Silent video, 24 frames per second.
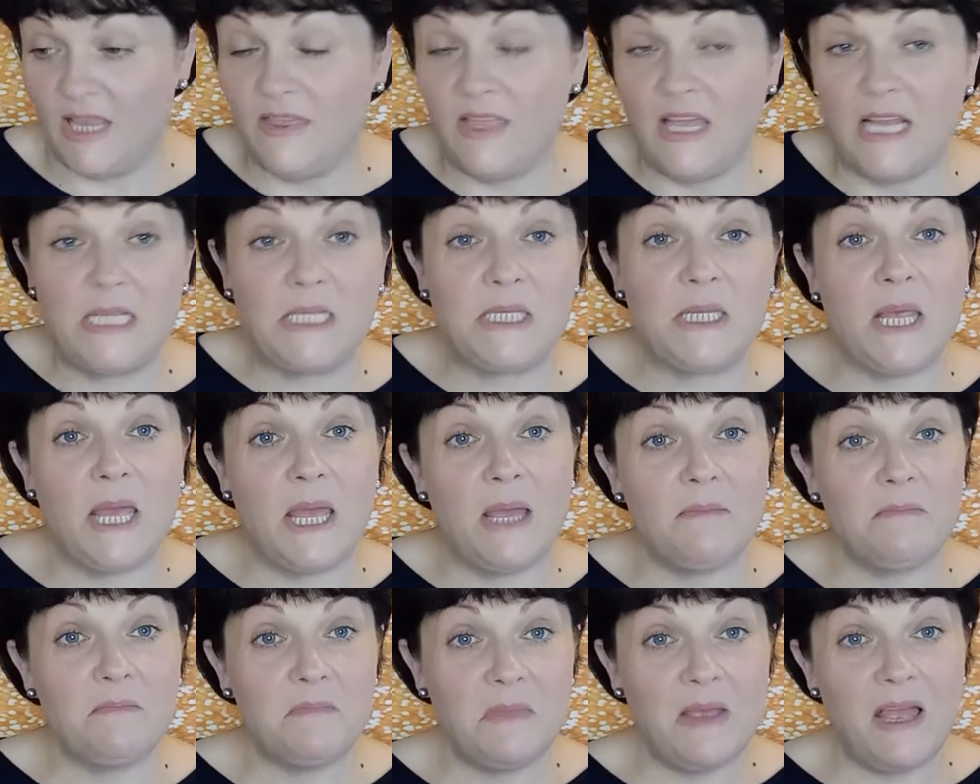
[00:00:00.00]
And that's
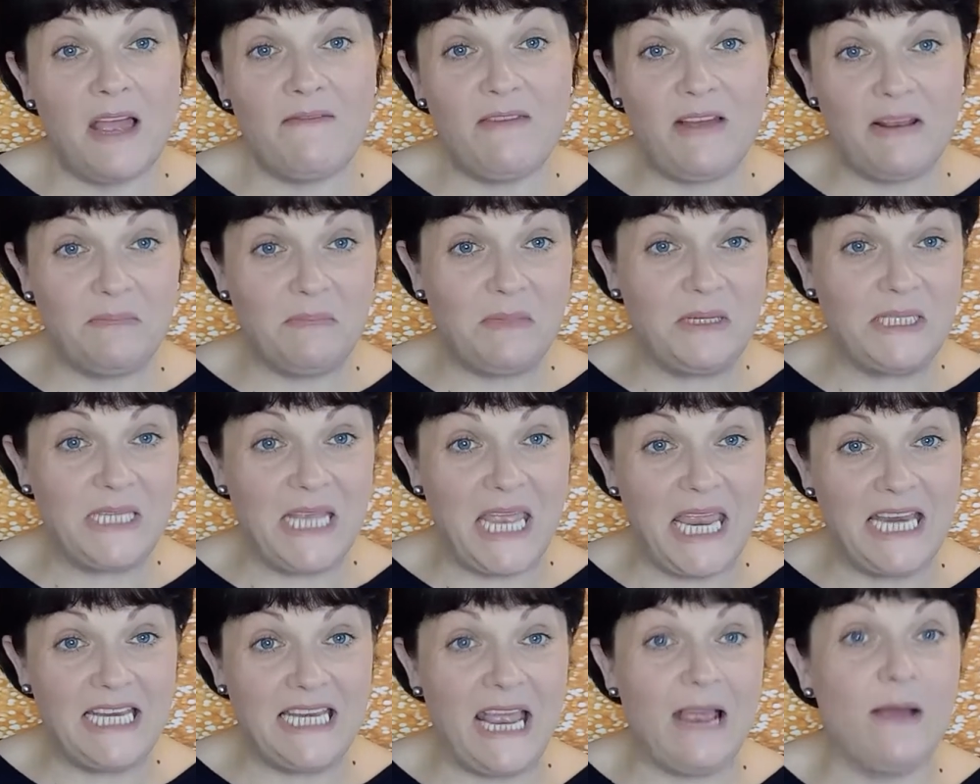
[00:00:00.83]
that. I've had me
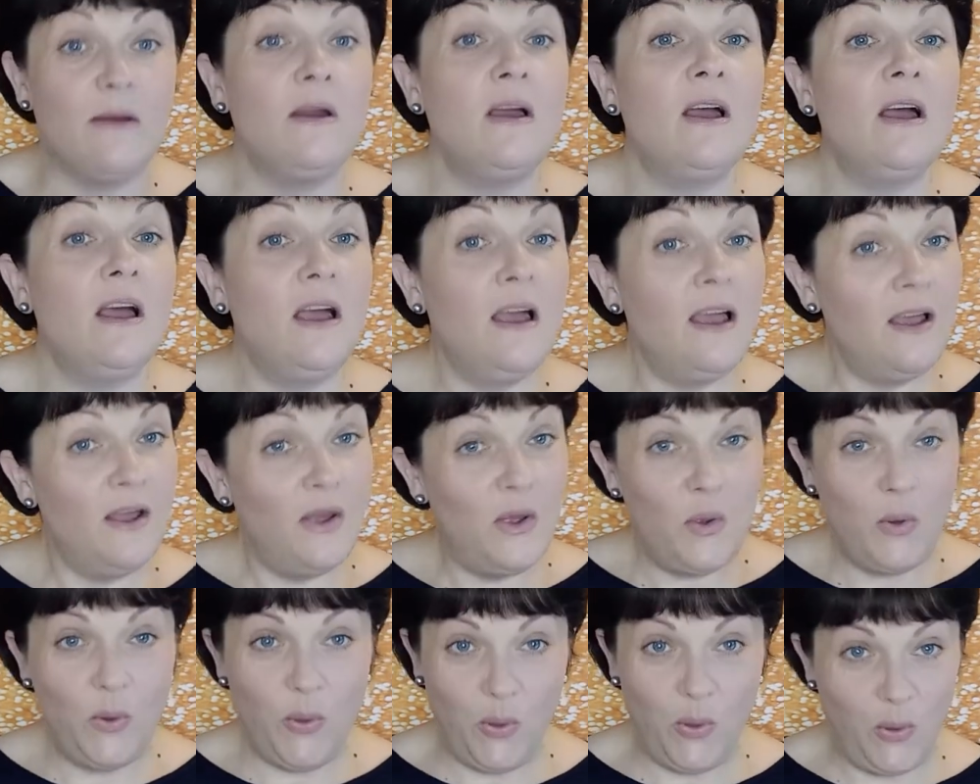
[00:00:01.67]
say now.
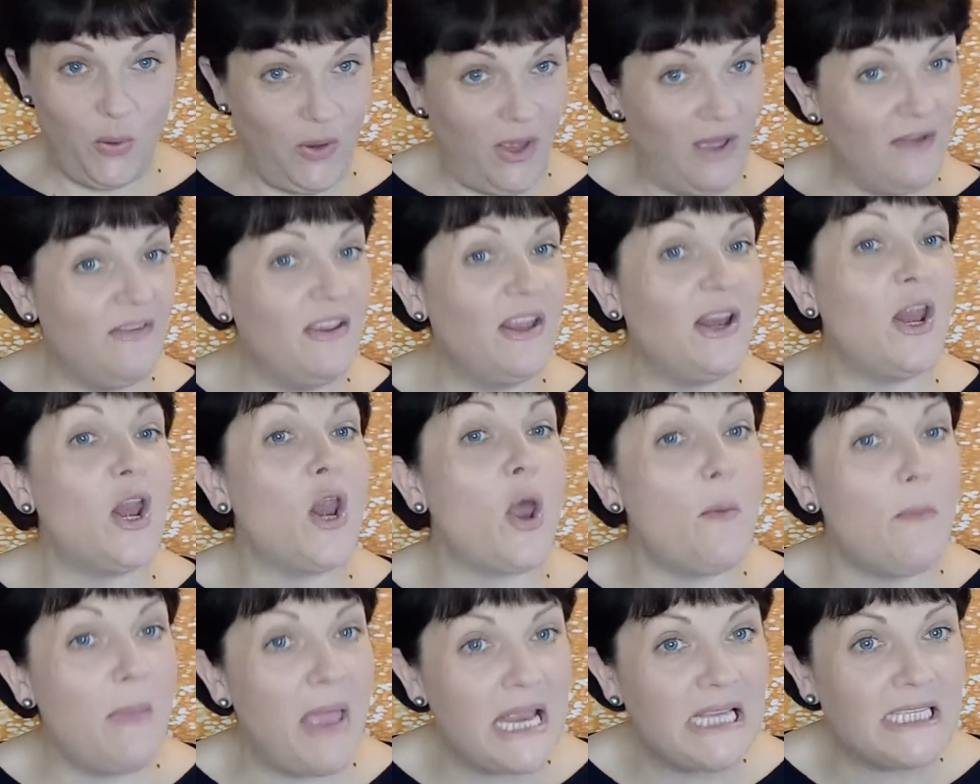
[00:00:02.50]
I
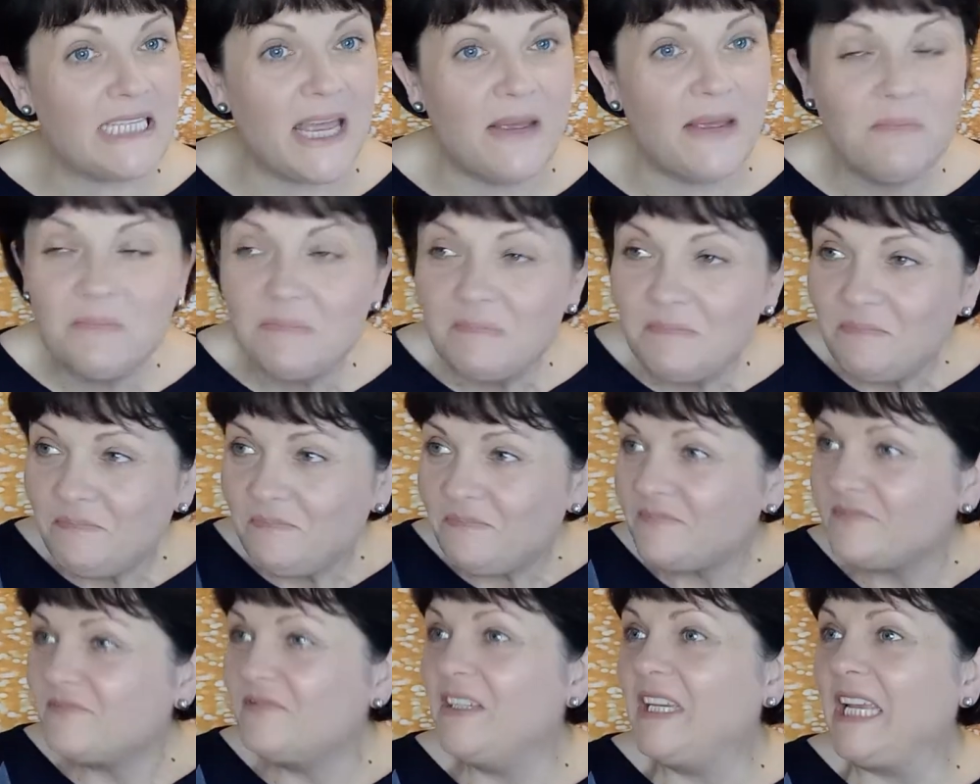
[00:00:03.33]
feel a lot better
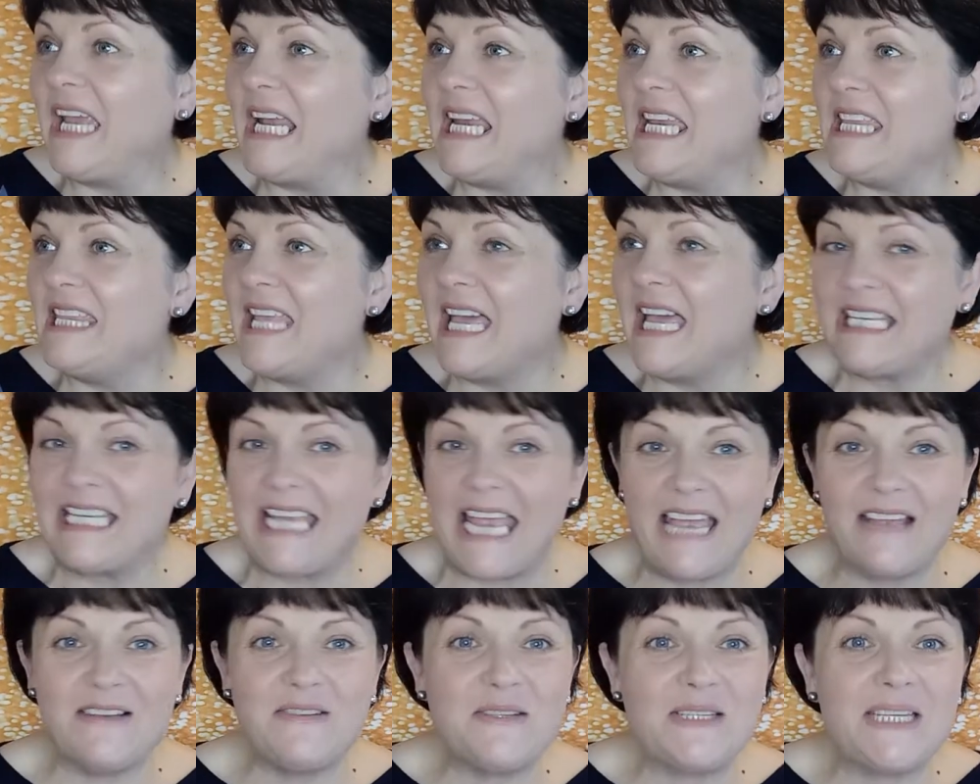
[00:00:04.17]
for getting
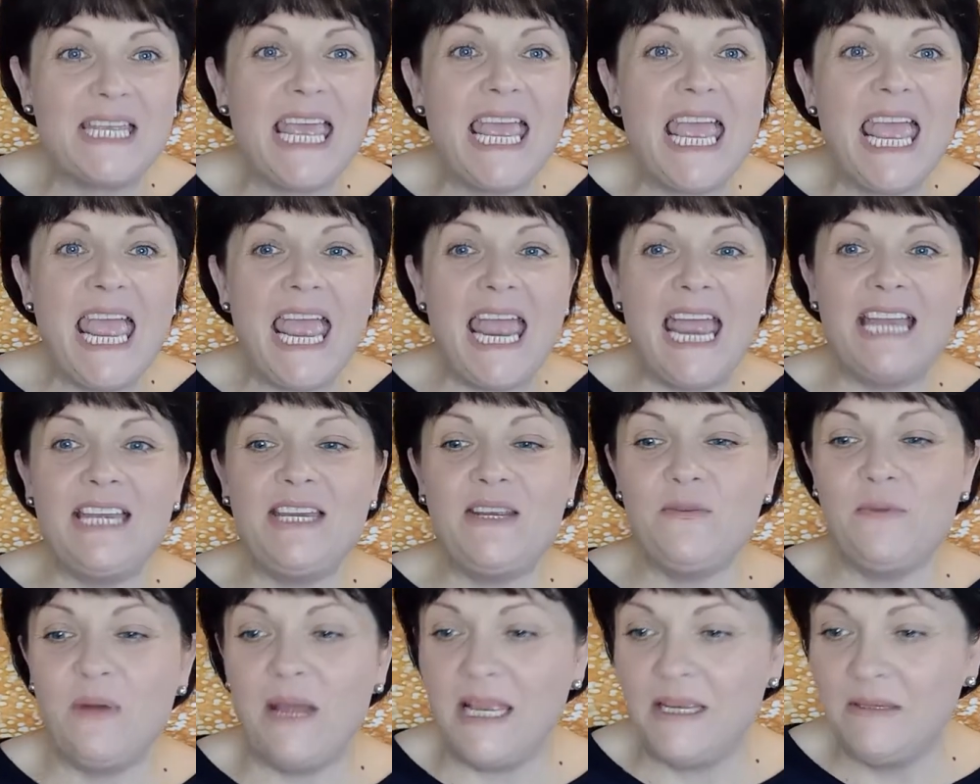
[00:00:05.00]
that out.
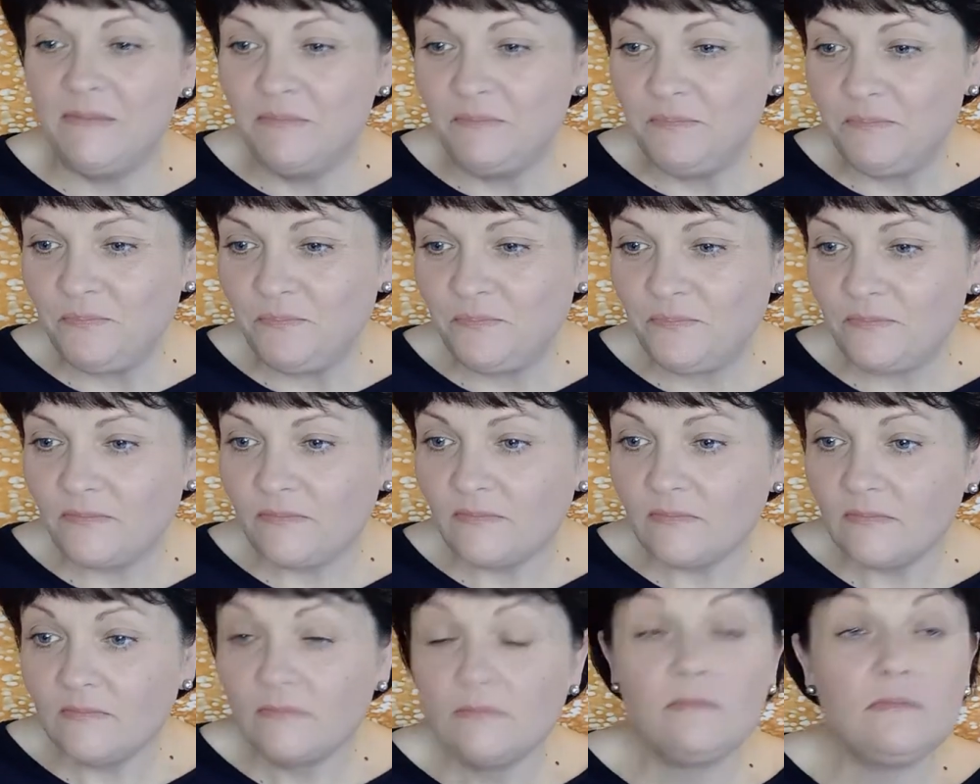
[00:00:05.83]
Anyway,
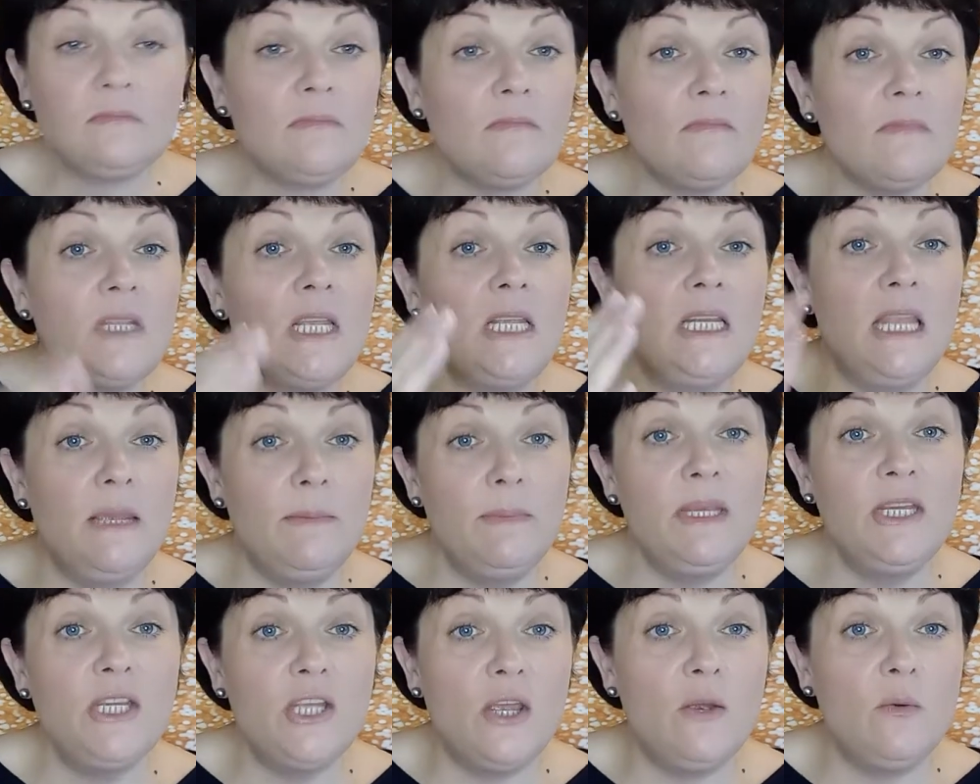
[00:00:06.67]

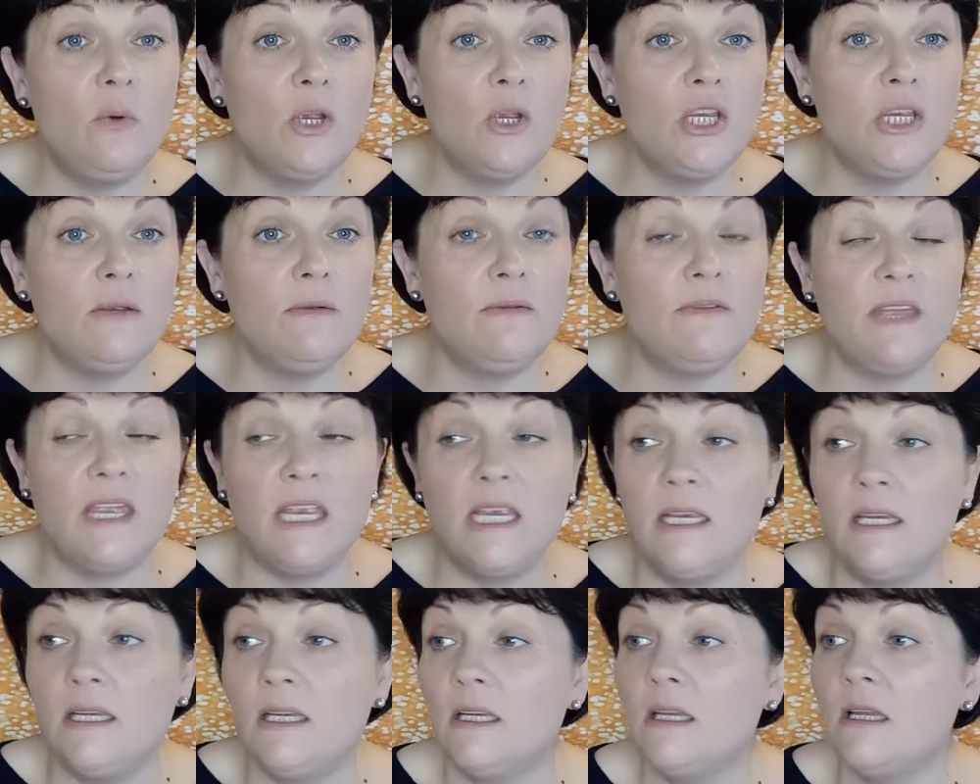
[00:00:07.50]
let me know what you
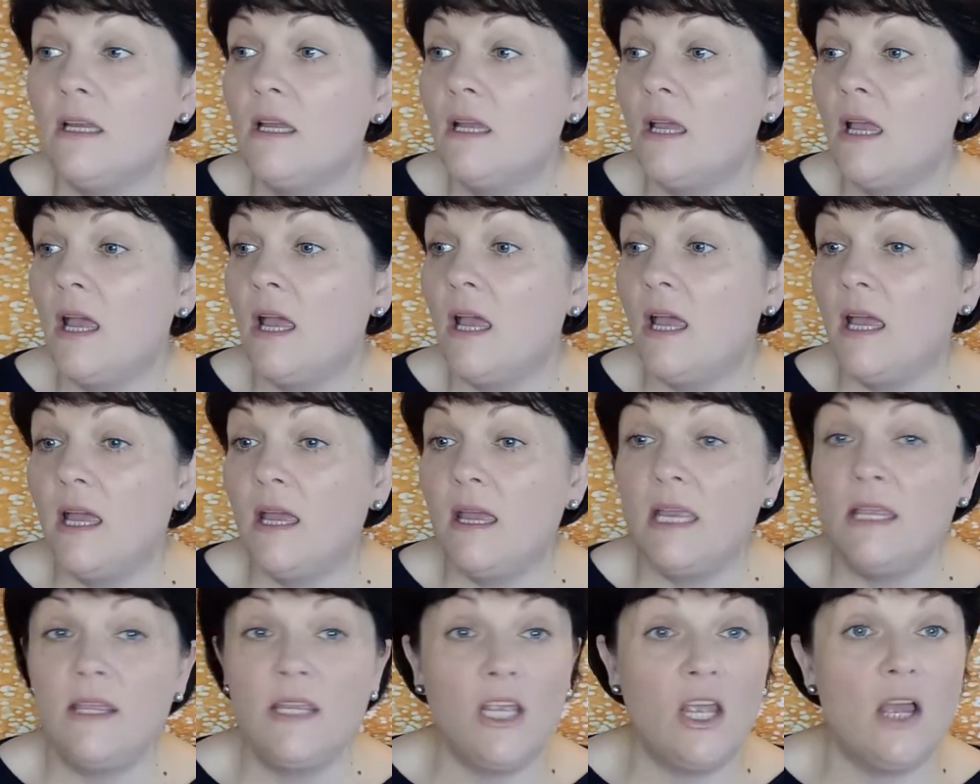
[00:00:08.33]
think
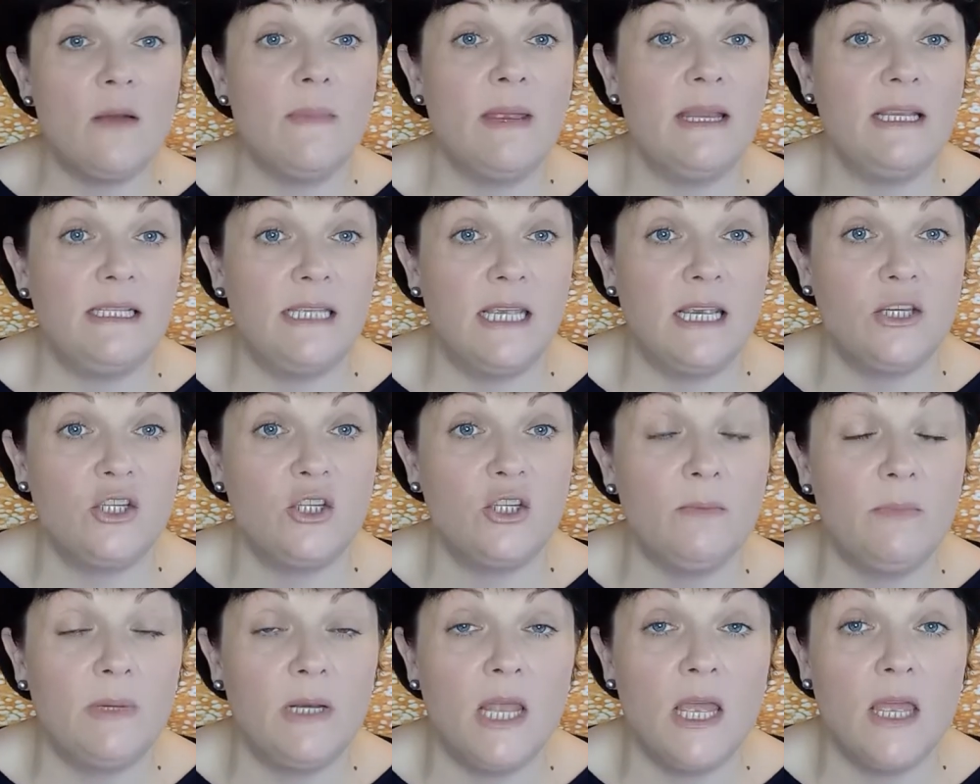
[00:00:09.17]
in the comment
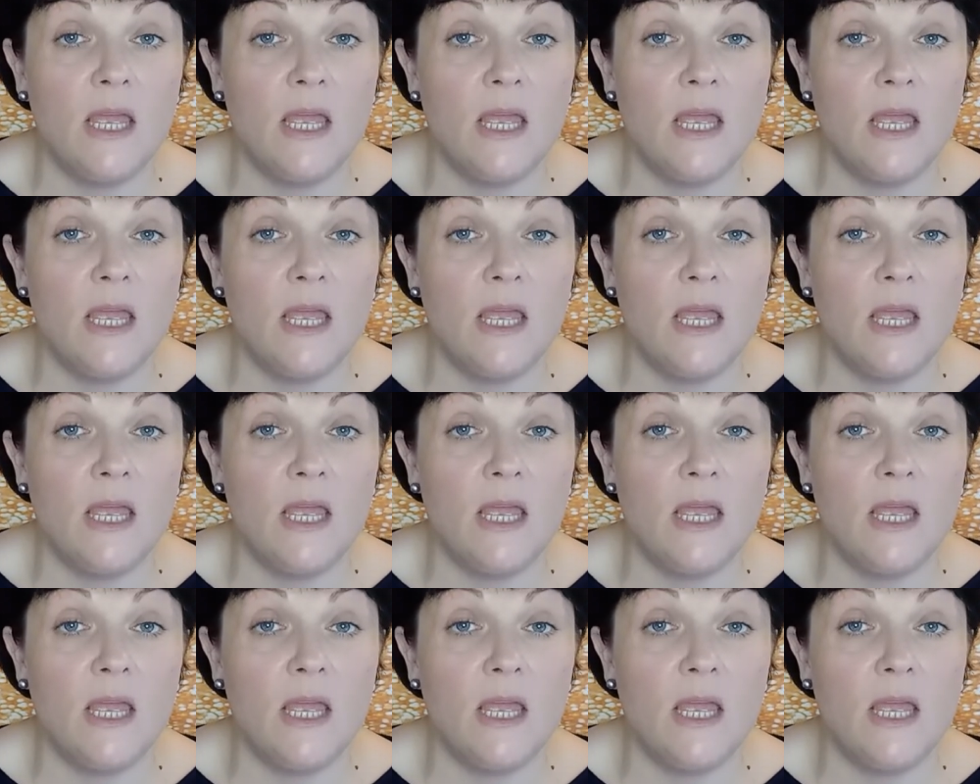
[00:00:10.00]
section